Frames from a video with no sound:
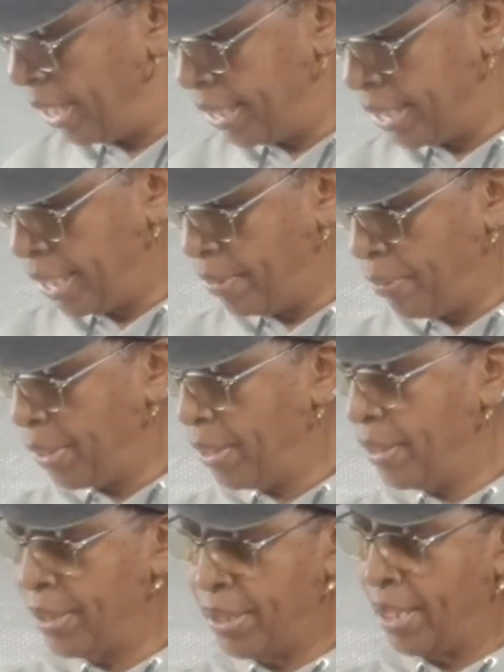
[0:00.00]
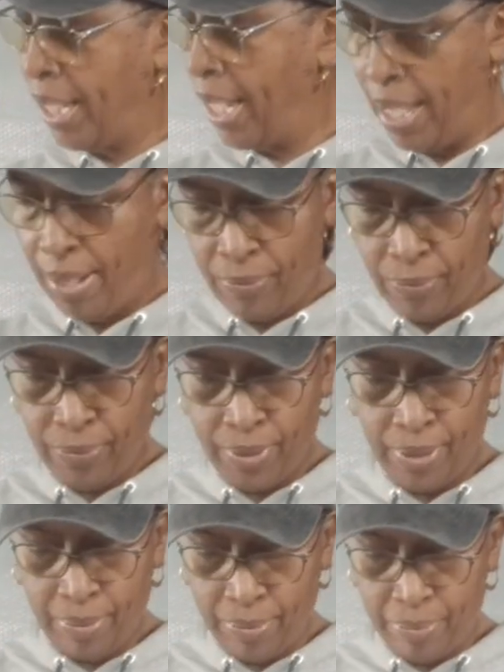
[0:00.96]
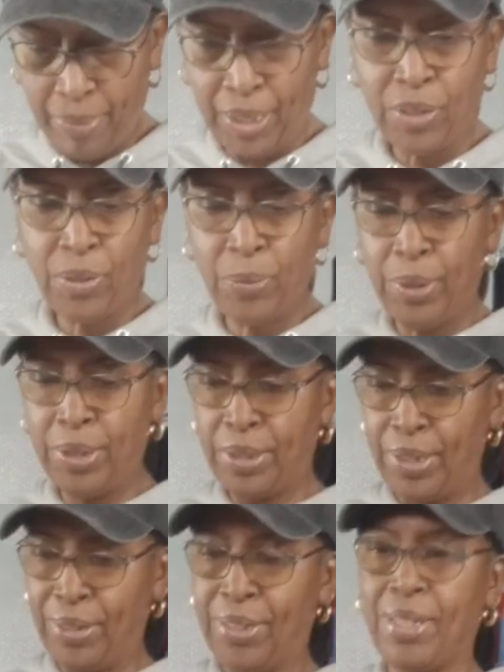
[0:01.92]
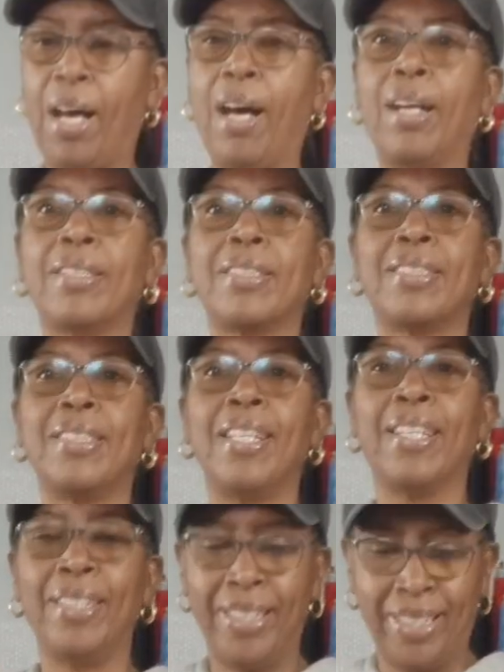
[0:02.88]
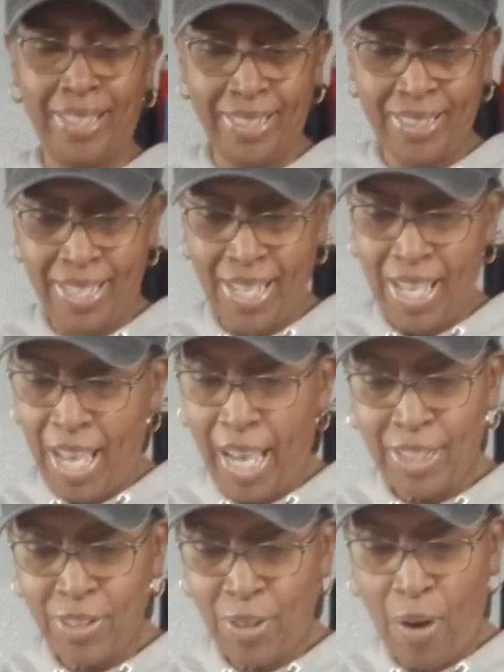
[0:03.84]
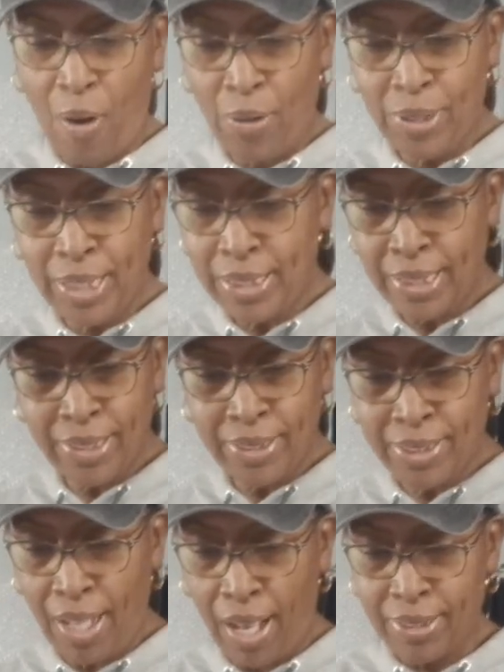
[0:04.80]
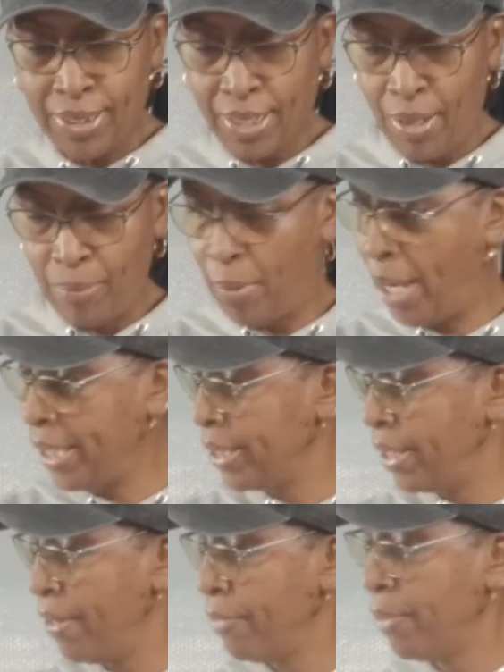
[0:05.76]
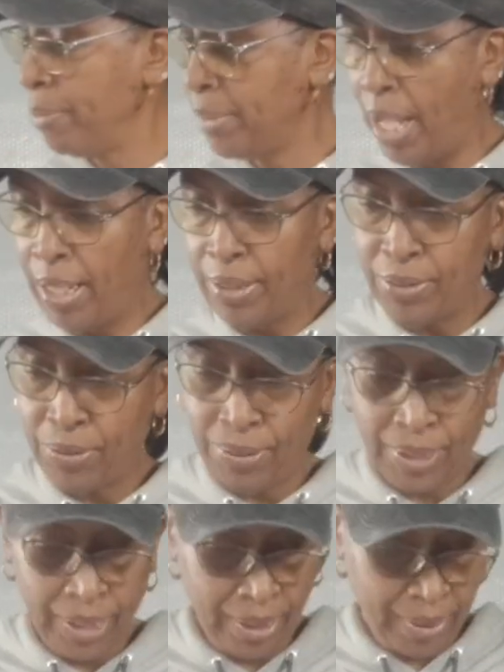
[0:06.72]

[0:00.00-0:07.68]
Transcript: And then I have my Twizzler socks. And all these little socks come right there from Dollar Tree.